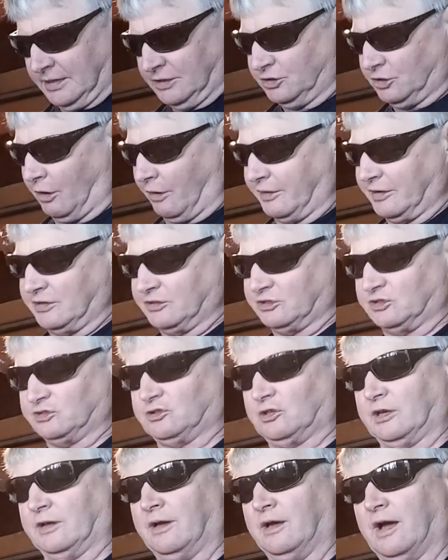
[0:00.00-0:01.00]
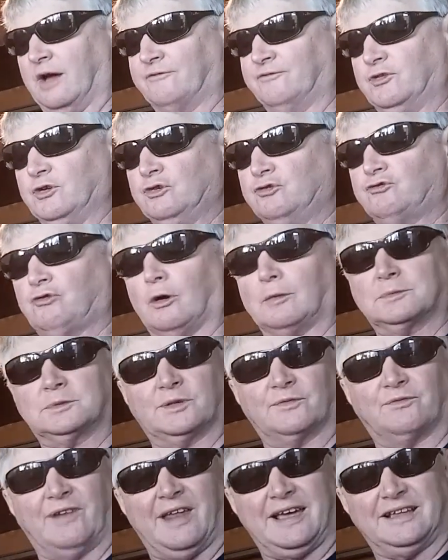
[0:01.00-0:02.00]
So I use just a few
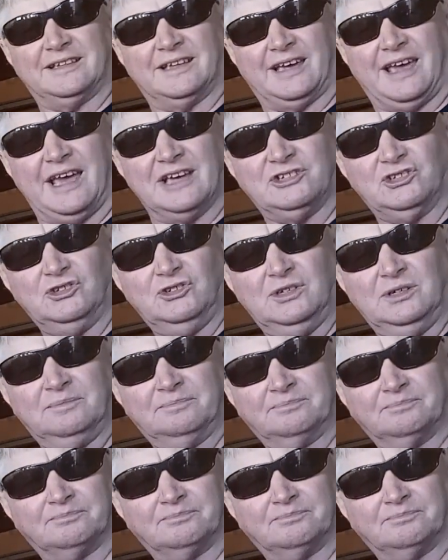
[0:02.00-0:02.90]
drops of lactic acid,